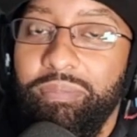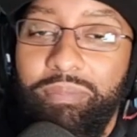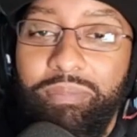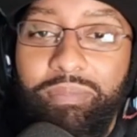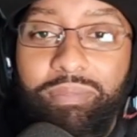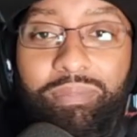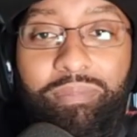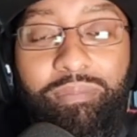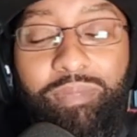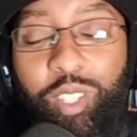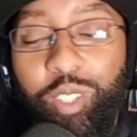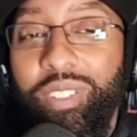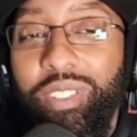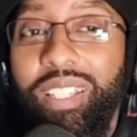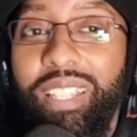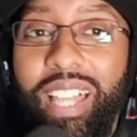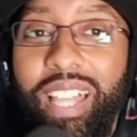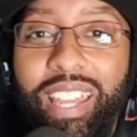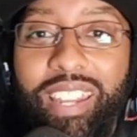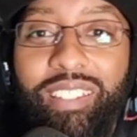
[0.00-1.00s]
there's a
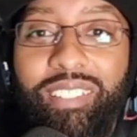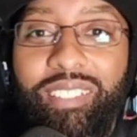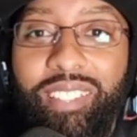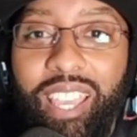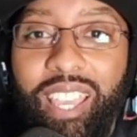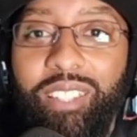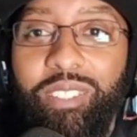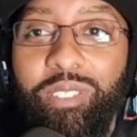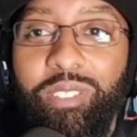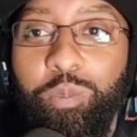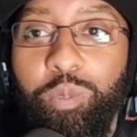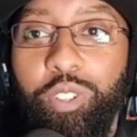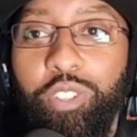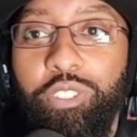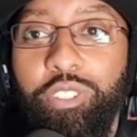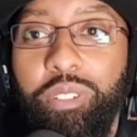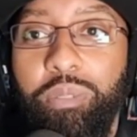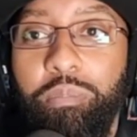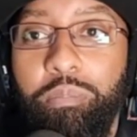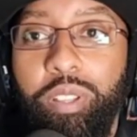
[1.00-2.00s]
lot of decks where you
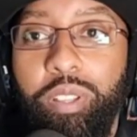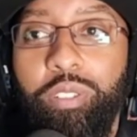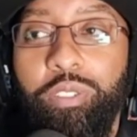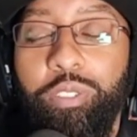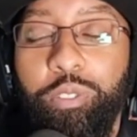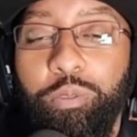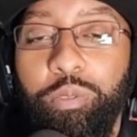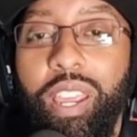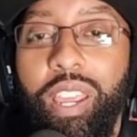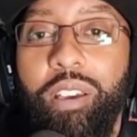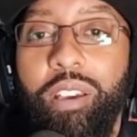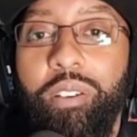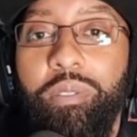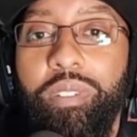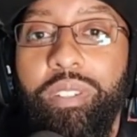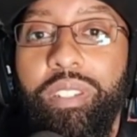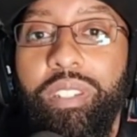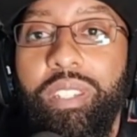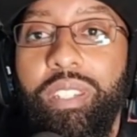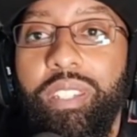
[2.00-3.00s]
could build
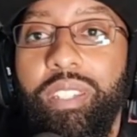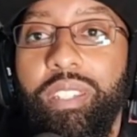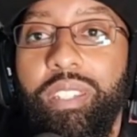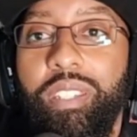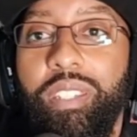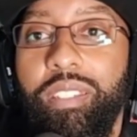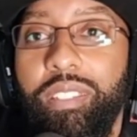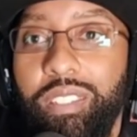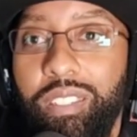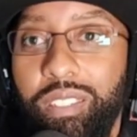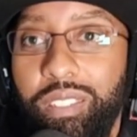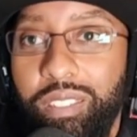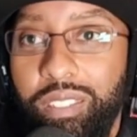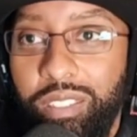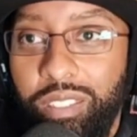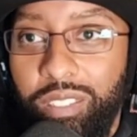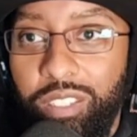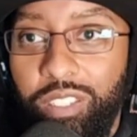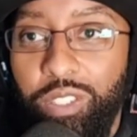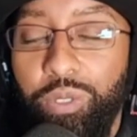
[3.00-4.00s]
around
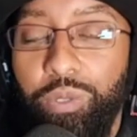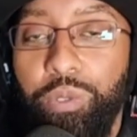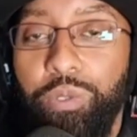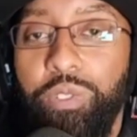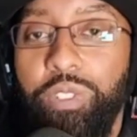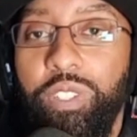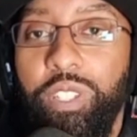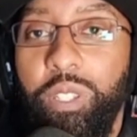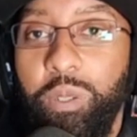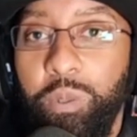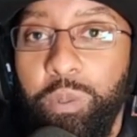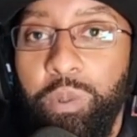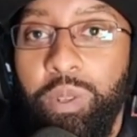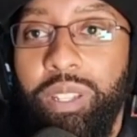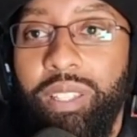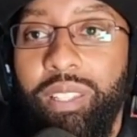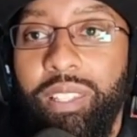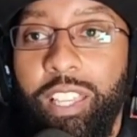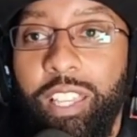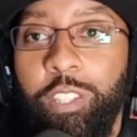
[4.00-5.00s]
using
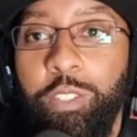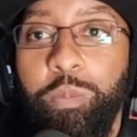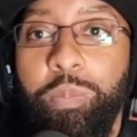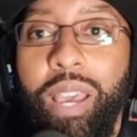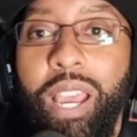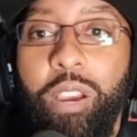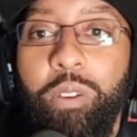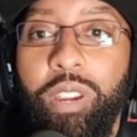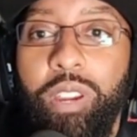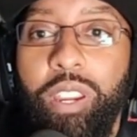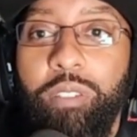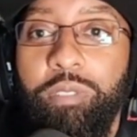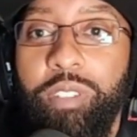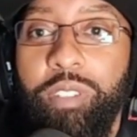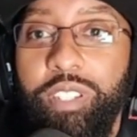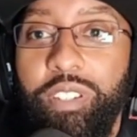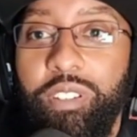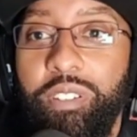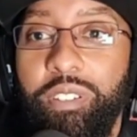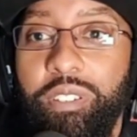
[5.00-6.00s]
one less power every
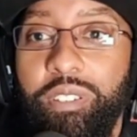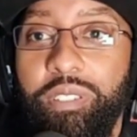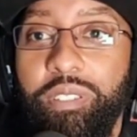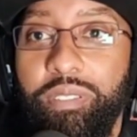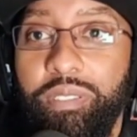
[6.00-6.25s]
turn